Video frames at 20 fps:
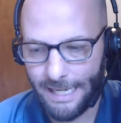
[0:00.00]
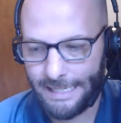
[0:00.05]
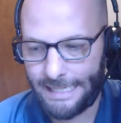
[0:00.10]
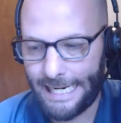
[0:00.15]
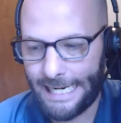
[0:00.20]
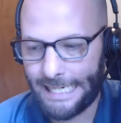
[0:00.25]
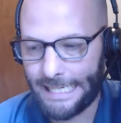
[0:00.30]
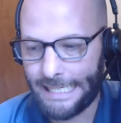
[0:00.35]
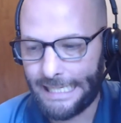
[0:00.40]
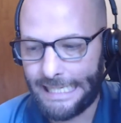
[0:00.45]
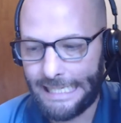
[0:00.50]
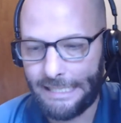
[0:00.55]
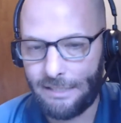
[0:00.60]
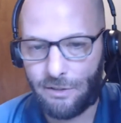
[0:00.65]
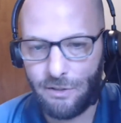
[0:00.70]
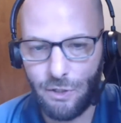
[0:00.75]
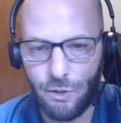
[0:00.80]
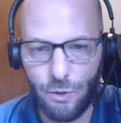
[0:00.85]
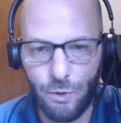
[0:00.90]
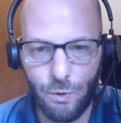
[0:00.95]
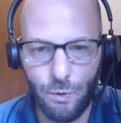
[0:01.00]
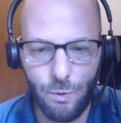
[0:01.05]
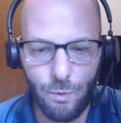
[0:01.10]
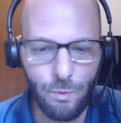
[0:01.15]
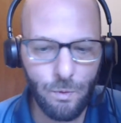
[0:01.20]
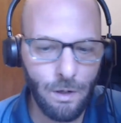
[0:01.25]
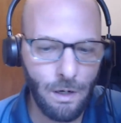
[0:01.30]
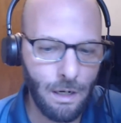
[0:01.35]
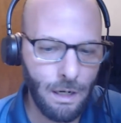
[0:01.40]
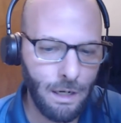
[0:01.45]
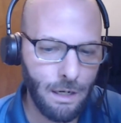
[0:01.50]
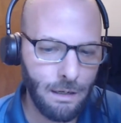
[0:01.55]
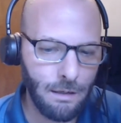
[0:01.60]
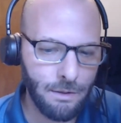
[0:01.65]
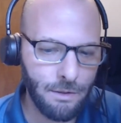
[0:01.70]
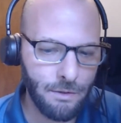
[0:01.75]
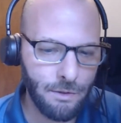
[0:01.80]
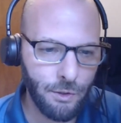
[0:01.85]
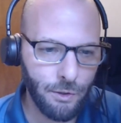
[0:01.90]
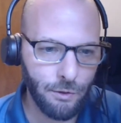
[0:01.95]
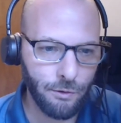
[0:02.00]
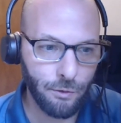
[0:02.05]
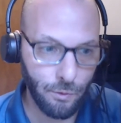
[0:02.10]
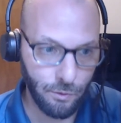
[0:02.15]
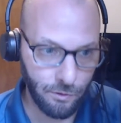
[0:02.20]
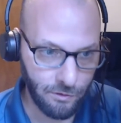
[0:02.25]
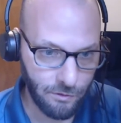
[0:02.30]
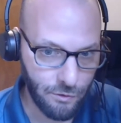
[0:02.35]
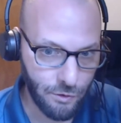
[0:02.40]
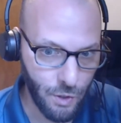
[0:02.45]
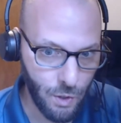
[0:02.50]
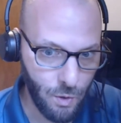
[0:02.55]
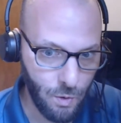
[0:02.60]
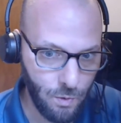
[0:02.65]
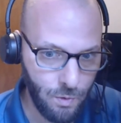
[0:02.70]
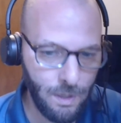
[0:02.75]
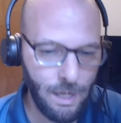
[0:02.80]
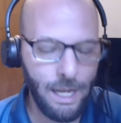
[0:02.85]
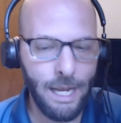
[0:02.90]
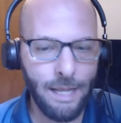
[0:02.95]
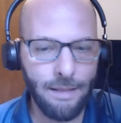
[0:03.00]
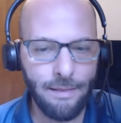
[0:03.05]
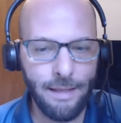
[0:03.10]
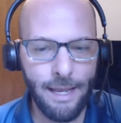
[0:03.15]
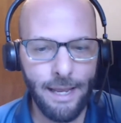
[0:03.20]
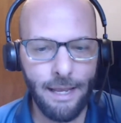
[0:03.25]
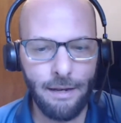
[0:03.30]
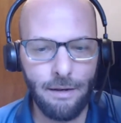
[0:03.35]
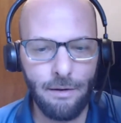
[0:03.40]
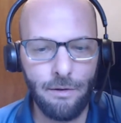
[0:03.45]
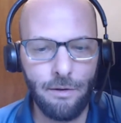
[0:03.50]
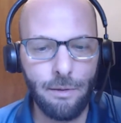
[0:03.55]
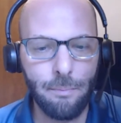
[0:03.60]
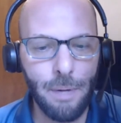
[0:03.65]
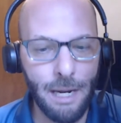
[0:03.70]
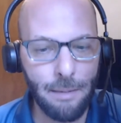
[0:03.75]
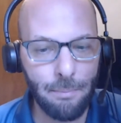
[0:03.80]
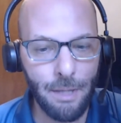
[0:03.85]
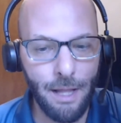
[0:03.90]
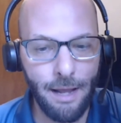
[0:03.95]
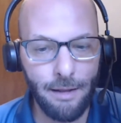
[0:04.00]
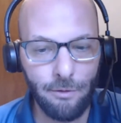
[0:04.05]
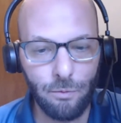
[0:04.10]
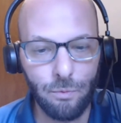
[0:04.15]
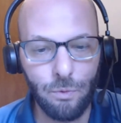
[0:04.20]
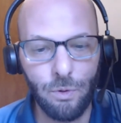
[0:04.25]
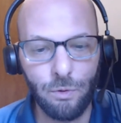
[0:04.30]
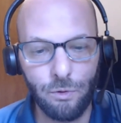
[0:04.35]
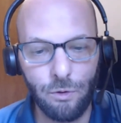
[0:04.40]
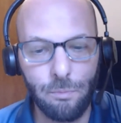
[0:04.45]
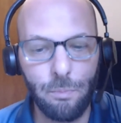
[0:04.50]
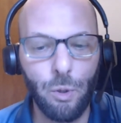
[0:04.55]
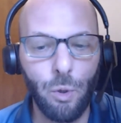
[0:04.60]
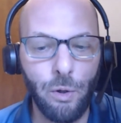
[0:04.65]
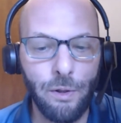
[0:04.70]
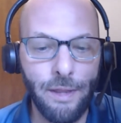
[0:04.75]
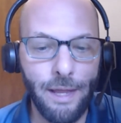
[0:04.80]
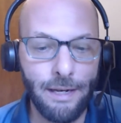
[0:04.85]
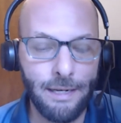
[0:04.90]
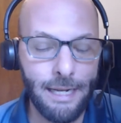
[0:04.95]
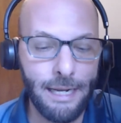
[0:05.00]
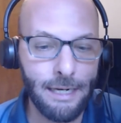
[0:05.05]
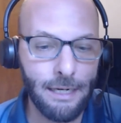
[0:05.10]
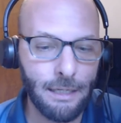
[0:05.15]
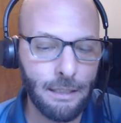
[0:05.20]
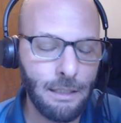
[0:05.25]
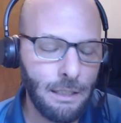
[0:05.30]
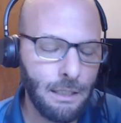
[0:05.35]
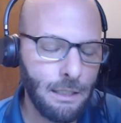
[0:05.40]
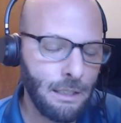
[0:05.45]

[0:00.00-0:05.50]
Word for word: data into uh, your source control, and then the pipelines will deploy that data.